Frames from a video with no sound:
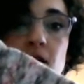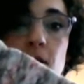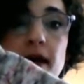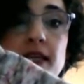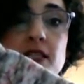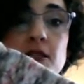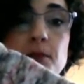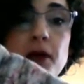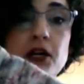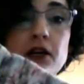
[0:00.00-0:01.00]
the best
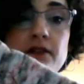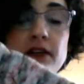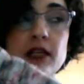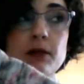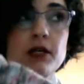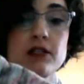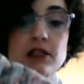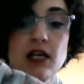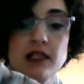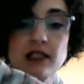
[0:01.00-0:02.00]
fitting pair of
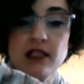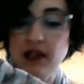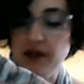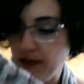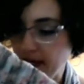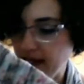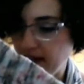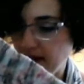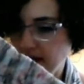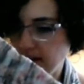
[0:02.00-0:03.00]
socks that I've
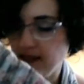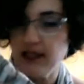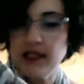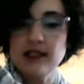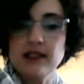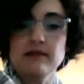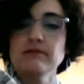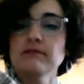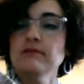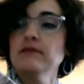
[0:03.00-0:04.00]
made to date.
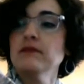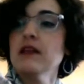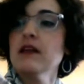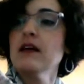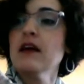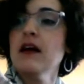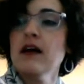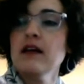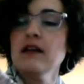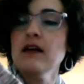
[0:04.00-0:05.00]

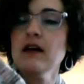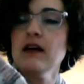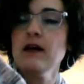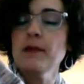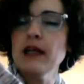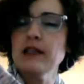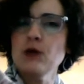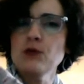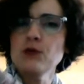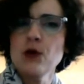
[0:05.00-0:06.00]
And I
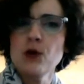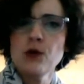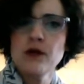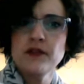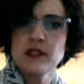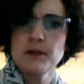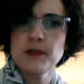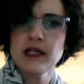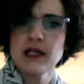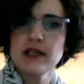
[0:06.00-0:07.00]
don't know if it's
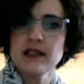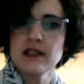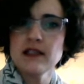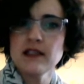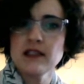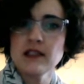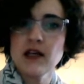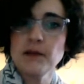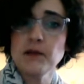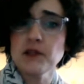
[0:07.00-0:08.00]
because it's a
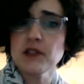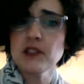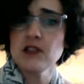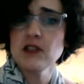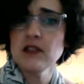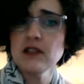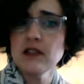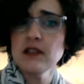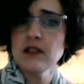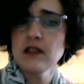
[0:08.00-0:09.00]
couple more stitches